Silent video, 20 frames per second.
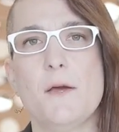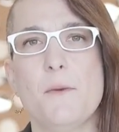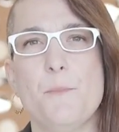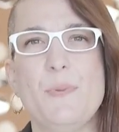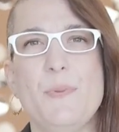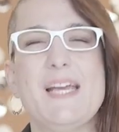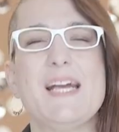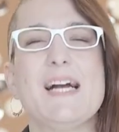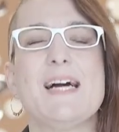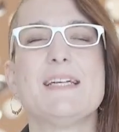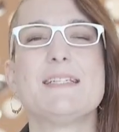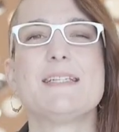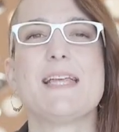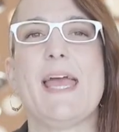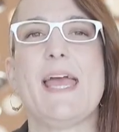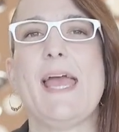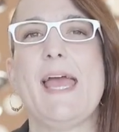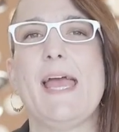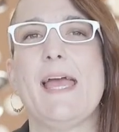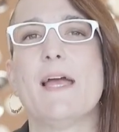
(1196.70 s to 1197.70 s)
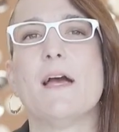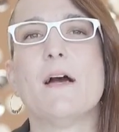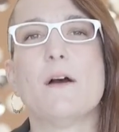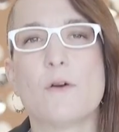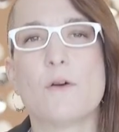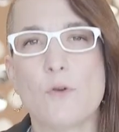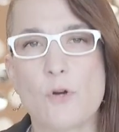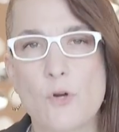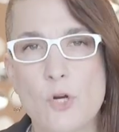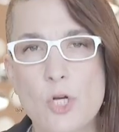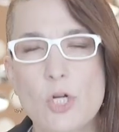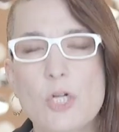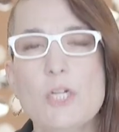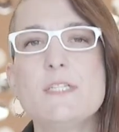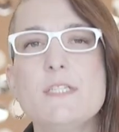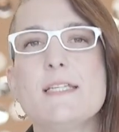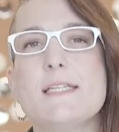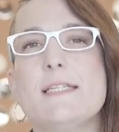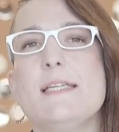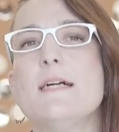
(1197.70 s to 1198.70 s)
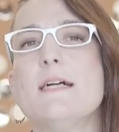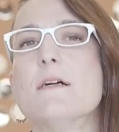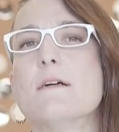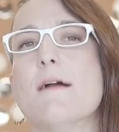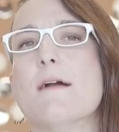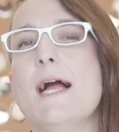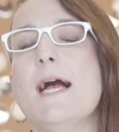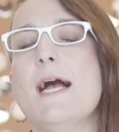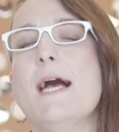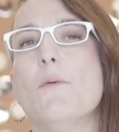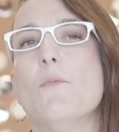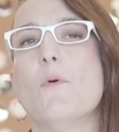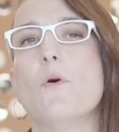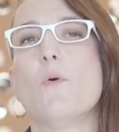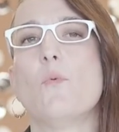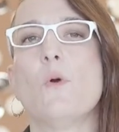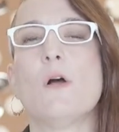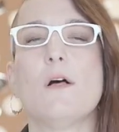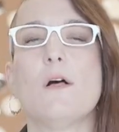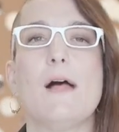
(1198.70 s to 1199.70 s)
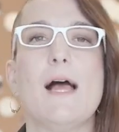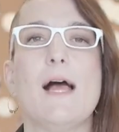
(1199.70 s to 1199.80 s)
Because a good CRM will